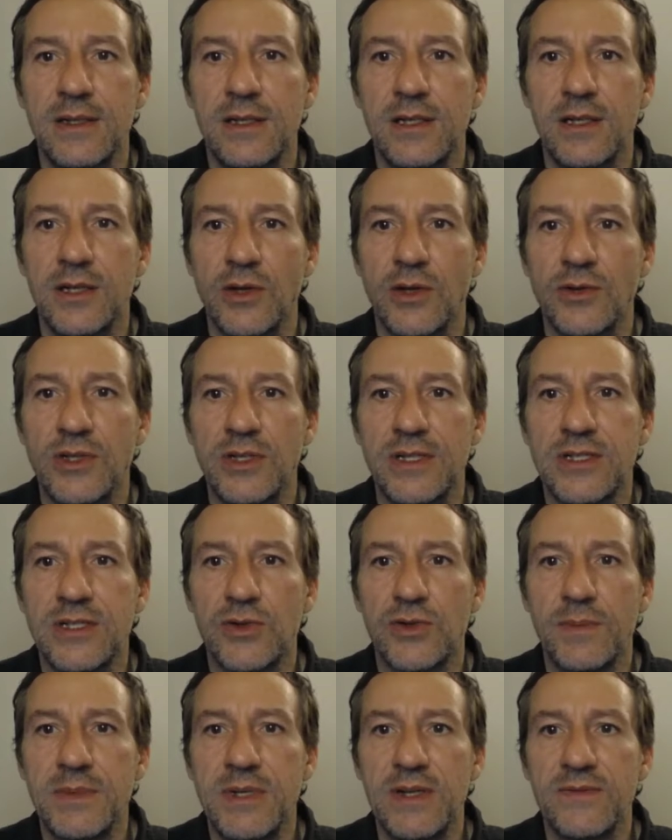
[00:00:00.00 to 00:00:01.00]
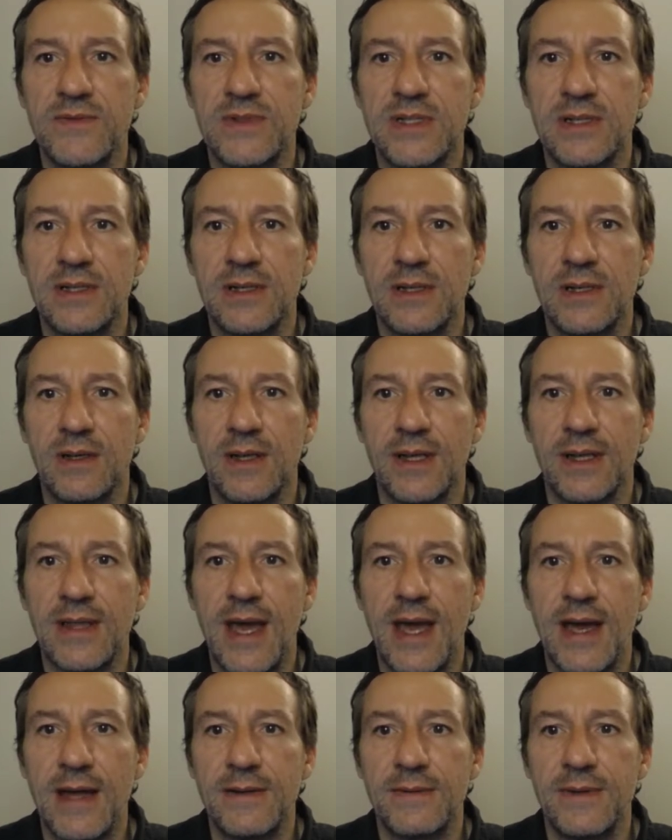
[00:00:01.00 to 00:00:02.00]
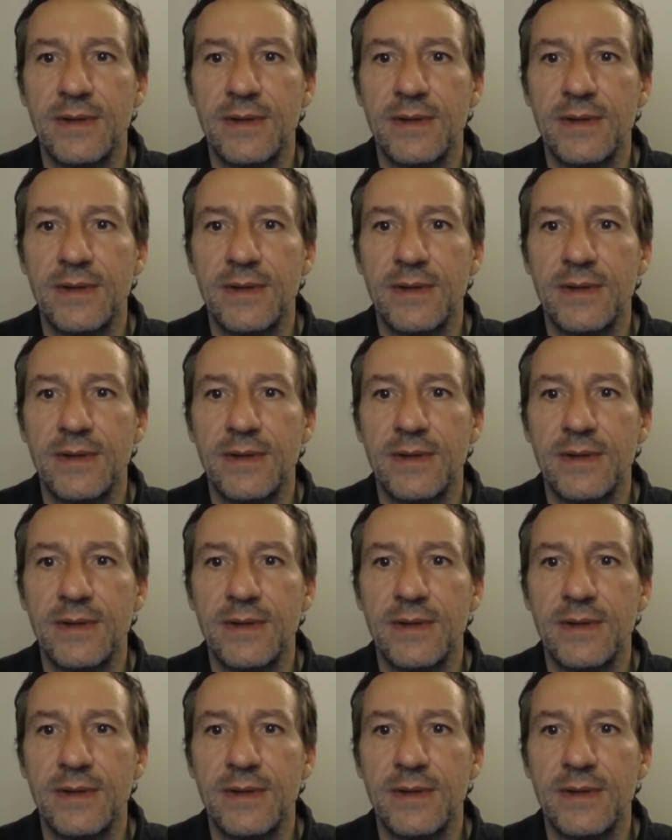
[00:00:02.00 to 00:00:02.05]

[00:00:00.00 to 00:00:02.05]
You go to descriptives, click that.